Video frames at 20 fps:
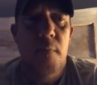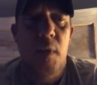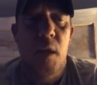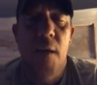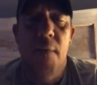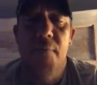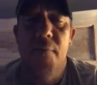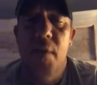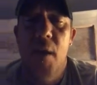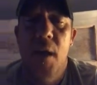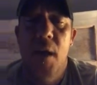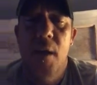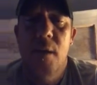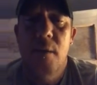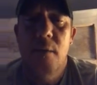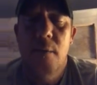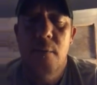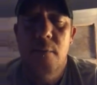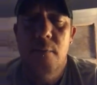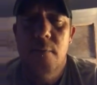get
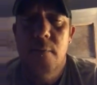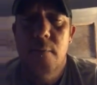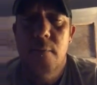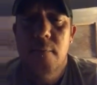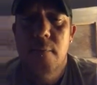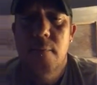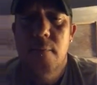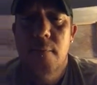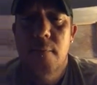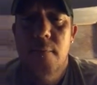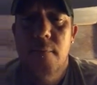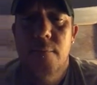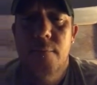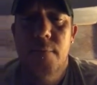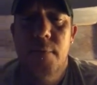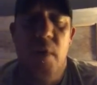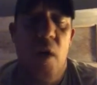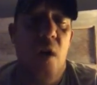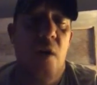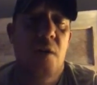fed,
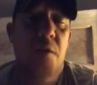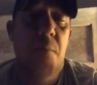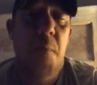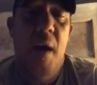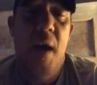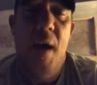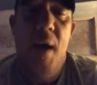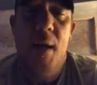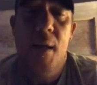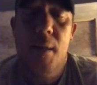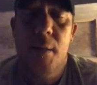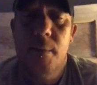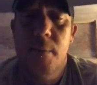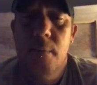talk smack,